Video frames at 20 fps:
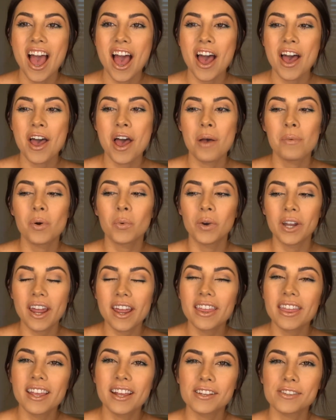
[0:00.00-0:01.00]
What
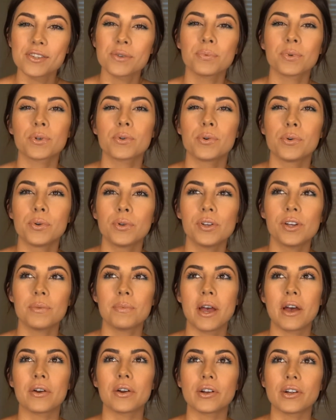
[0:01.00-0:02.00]
I think is super cool
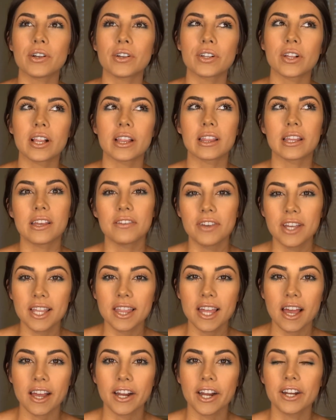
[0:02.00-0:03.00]
about her leaving
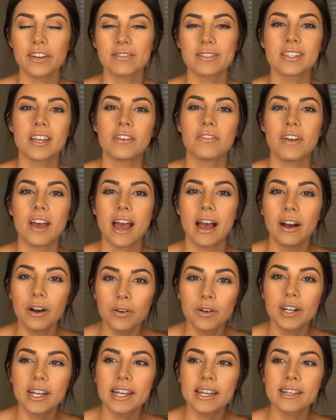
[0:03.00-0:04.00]
that kind of stuff
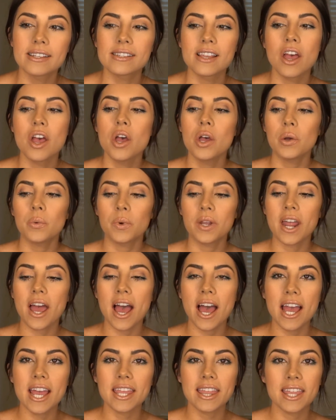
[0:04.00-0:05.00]
out is when
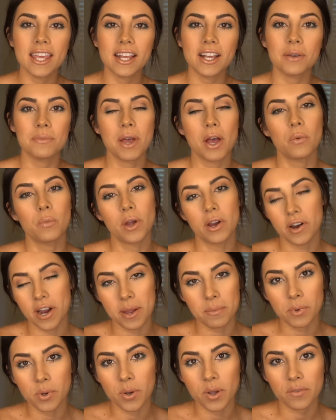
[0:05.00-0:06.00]
I think about where
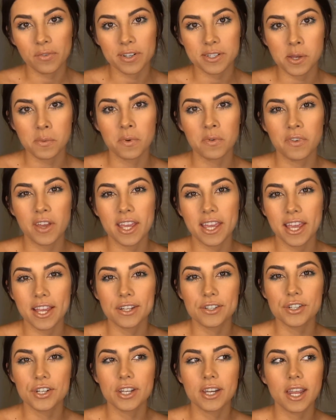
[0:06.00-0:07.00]
I'm going for summer
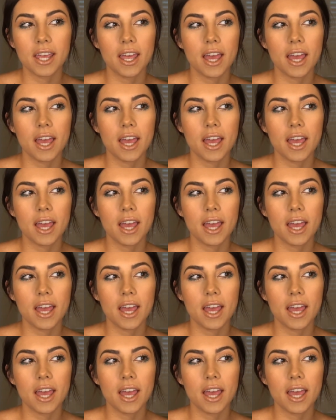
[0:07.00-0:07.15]
vacation,